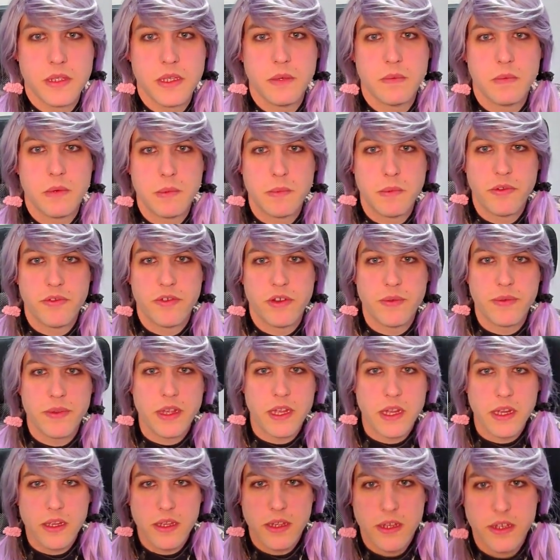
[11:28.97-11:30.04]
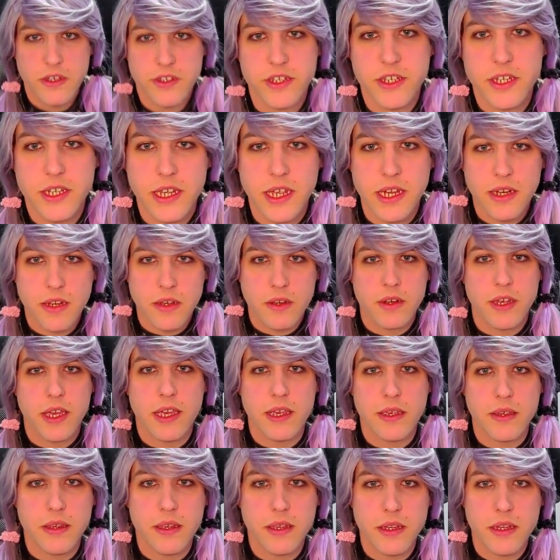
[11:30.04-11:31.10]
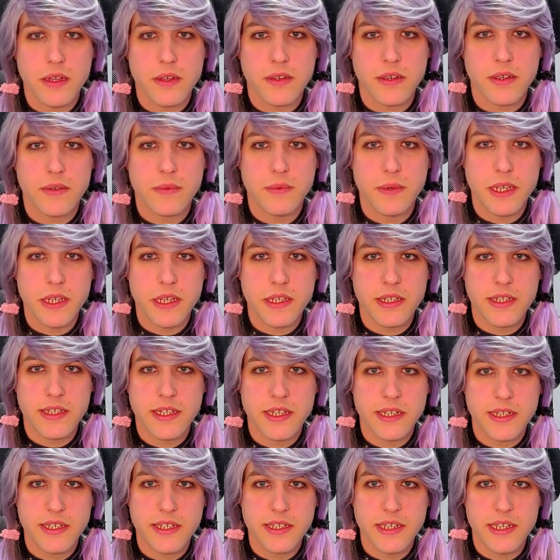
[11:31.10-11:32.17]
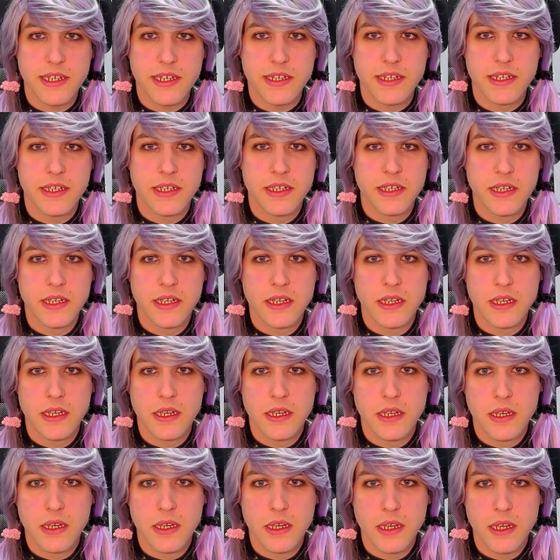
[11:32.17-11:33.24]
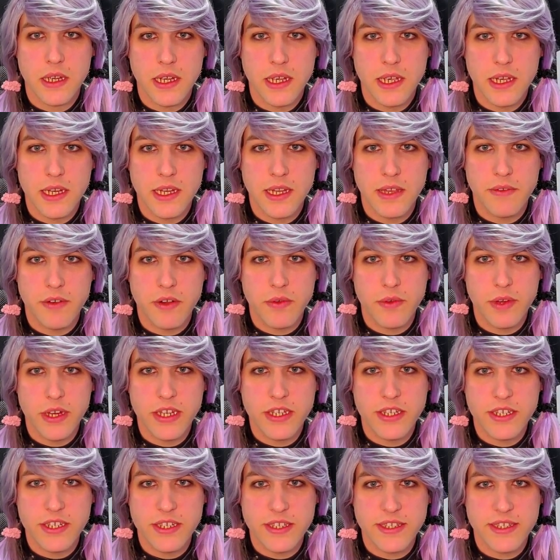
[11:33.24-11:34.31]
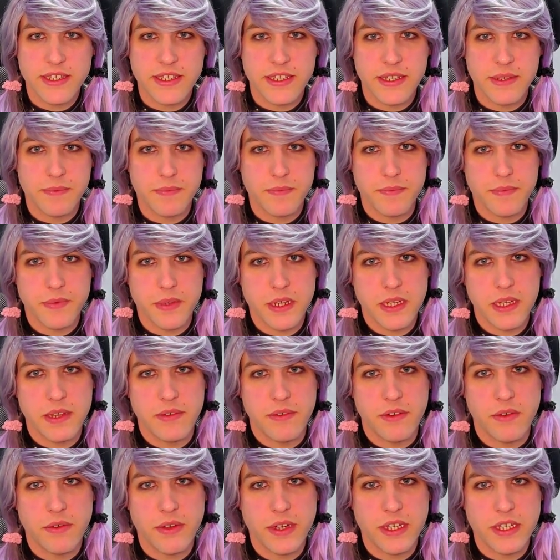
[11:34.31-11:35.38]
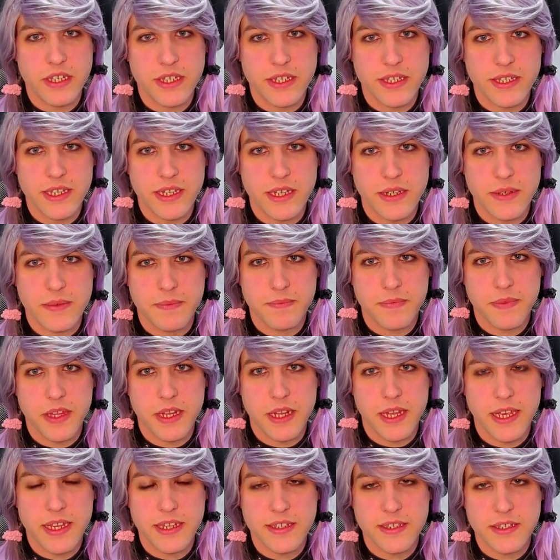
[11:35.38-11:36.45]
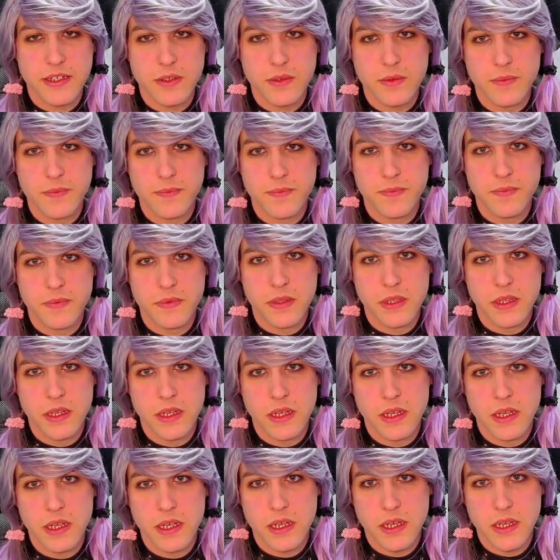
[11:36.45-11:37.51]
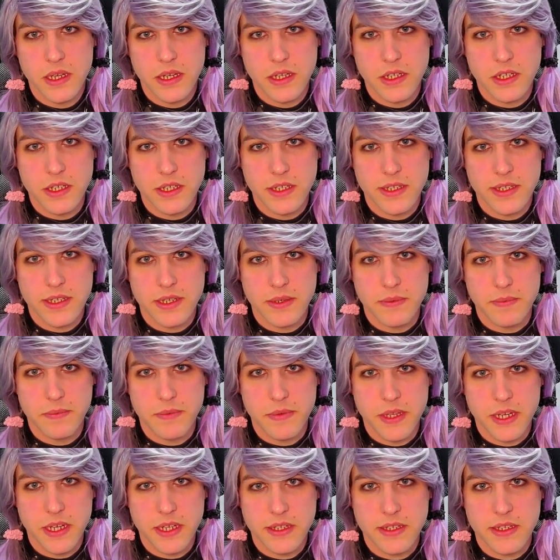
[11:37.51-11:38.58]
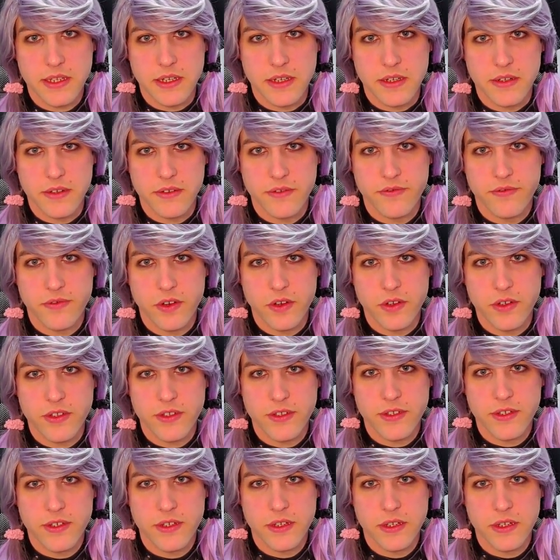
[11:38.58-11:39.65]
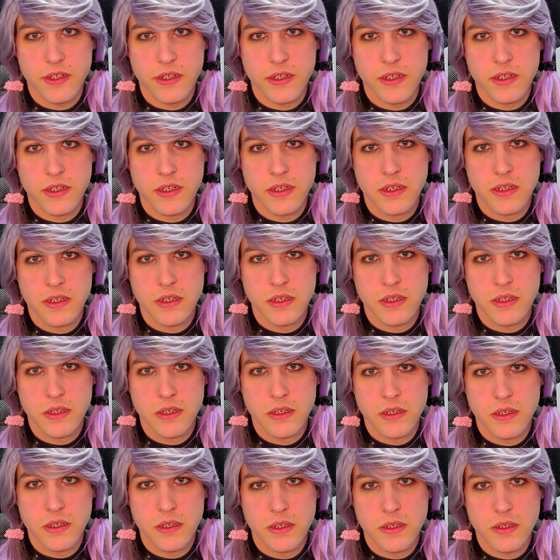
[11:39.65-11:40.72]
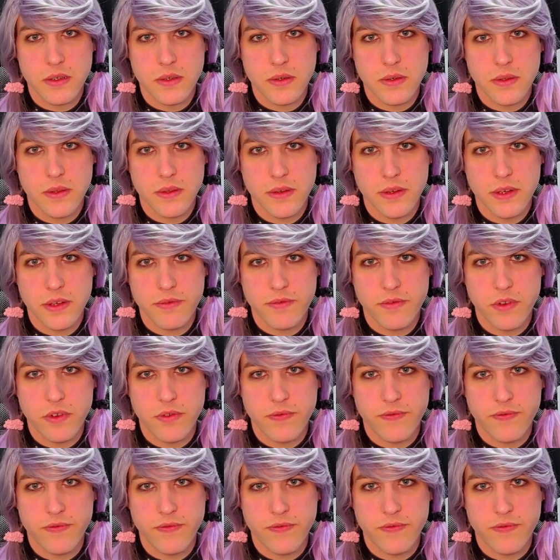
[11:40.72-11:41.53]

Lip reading: perform the calculation again. Okay, look, we can still see it. It never reaches the last two. It just takes the first 2, 3, 4,